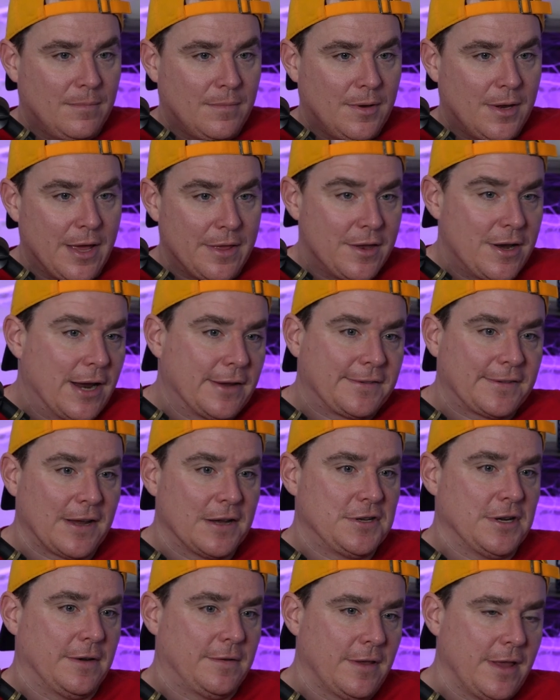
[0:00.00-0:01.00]
Yeah, the next
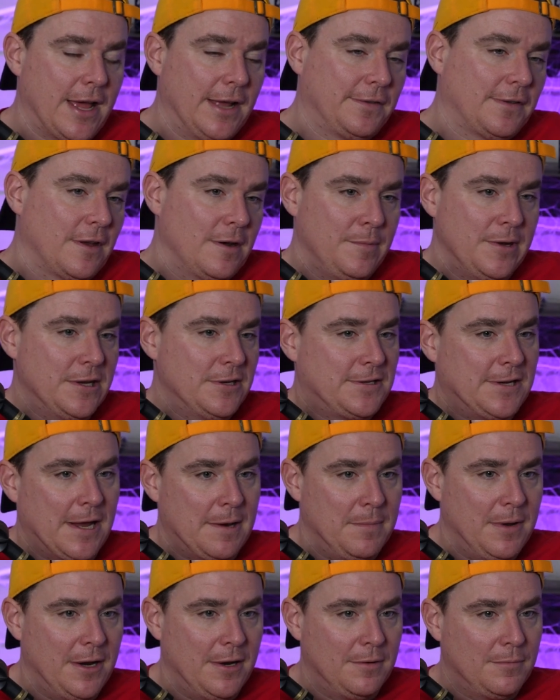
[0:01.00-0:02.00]
sketch after that's going to be a
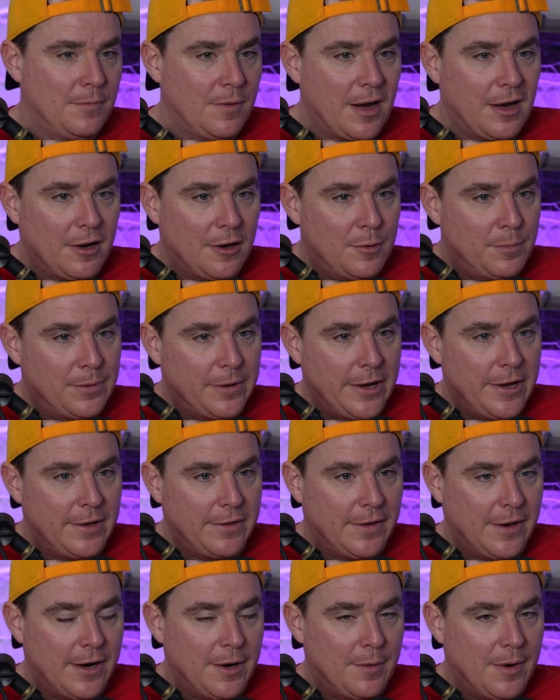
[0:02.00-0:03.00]
10-minute radio play
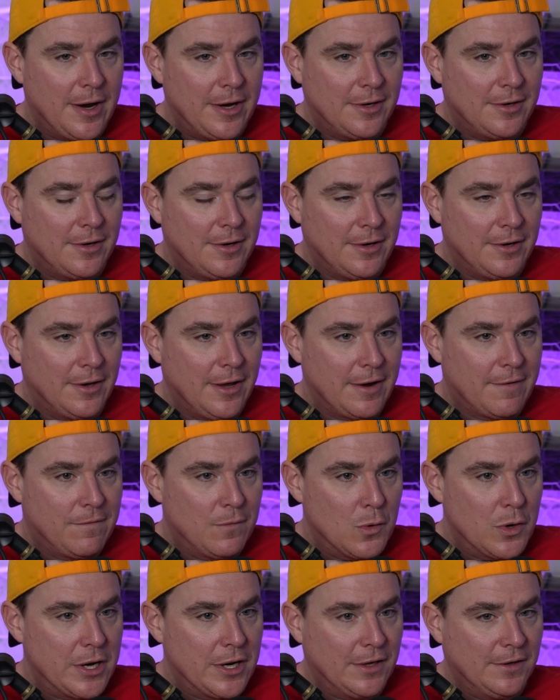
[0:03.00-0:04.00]
that I write in like
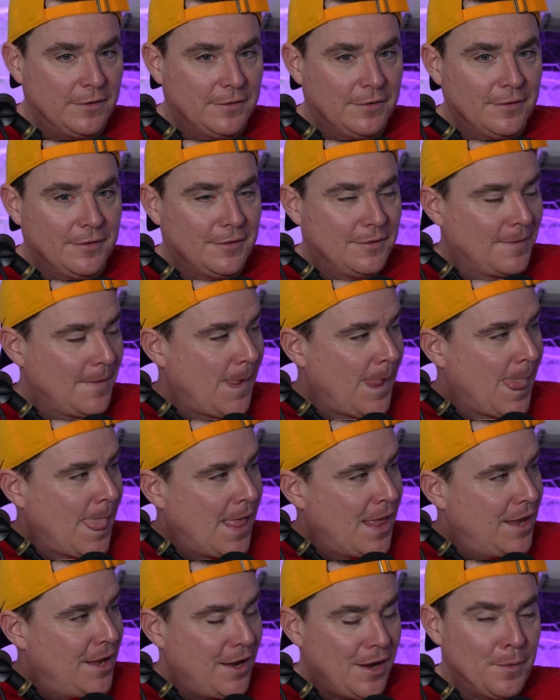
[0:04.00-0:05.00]
4 days
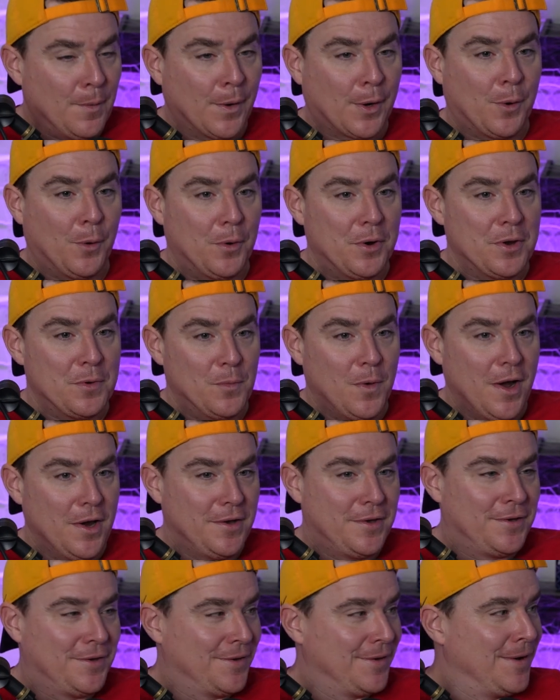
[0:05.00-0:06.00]
and record in 1.
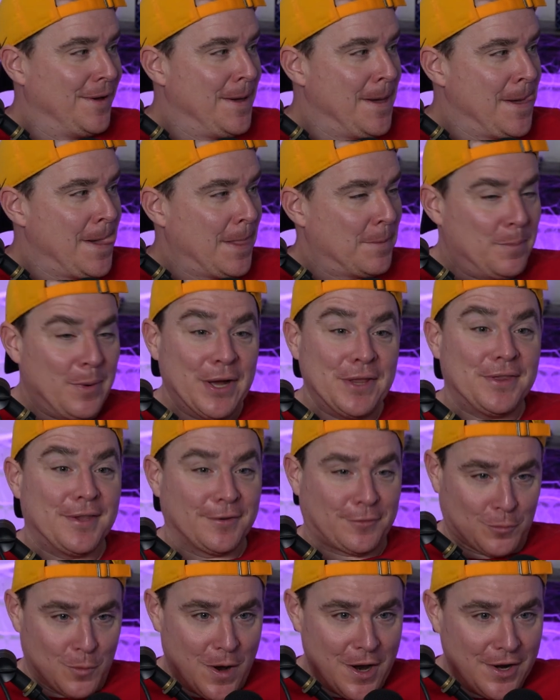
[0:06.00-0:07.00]
But
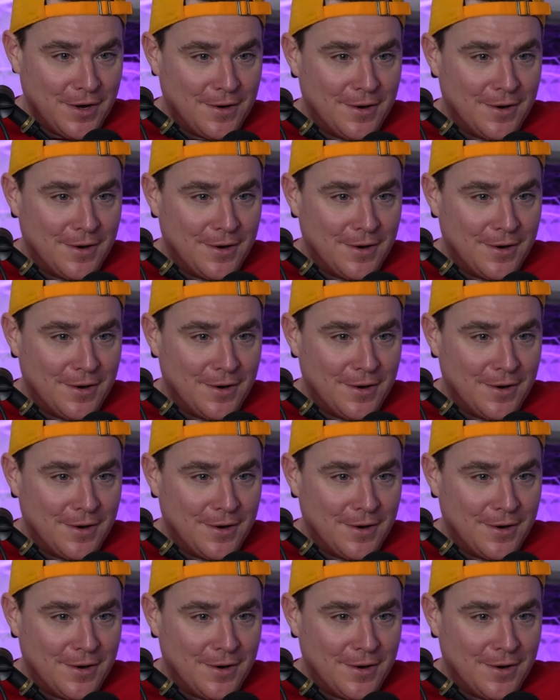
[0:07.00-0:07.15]
this one